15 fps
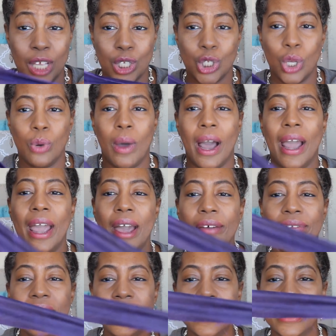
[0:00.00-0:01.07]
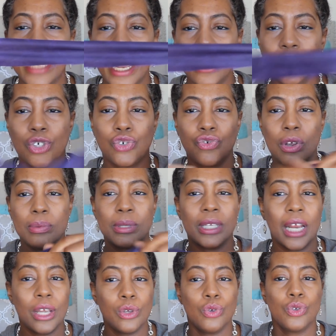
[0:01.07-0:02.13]
So I have these satin strips that
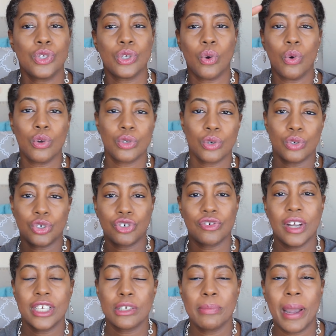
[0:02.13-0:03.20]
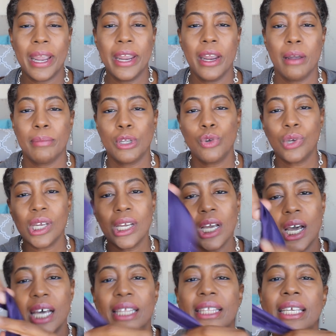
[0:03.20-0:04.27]
I use to also stretch my hair, but you can
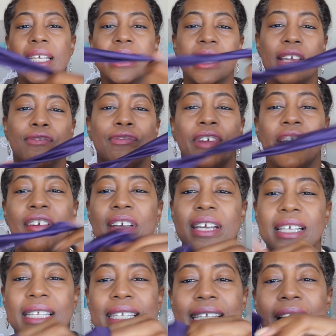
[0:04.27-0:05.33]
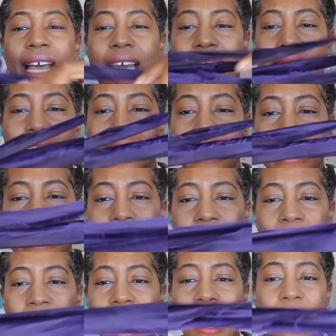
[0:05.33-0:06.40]
cut these in various sizes.
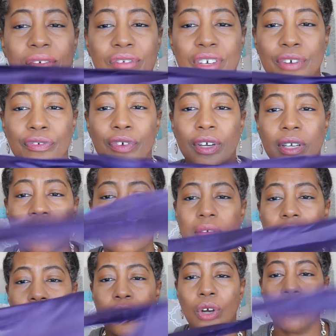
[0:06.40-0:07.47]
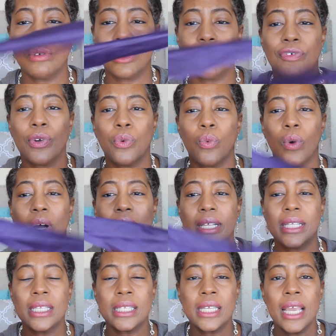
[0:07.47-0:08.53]
I have different, different
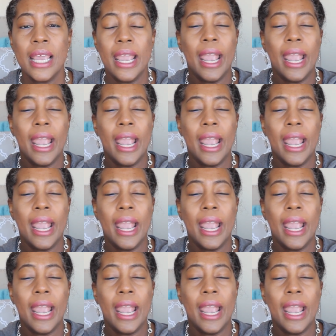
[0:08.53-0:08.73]
ones.